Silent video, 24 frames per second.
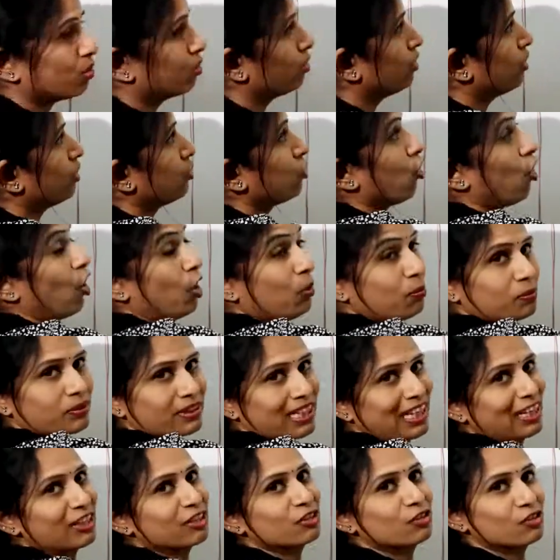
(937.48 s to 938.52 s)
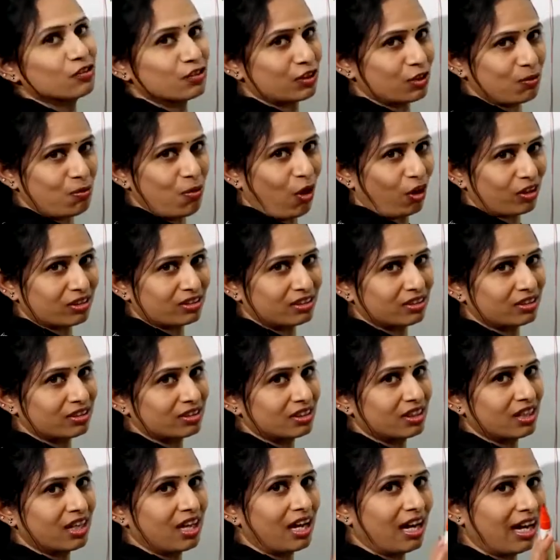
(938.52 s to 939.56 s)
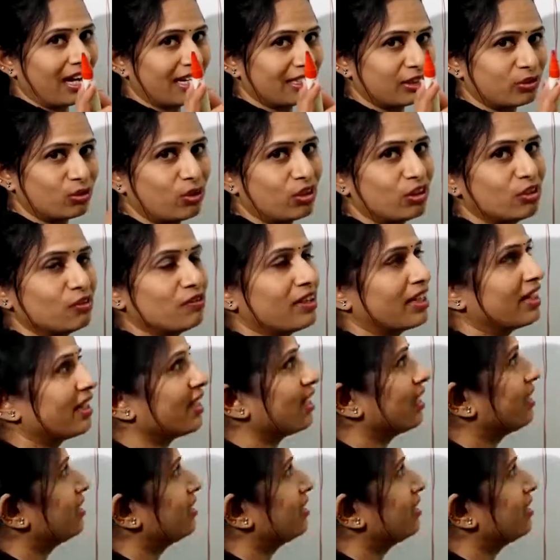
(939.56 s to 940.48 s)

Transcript: to the top side of the box. I told you very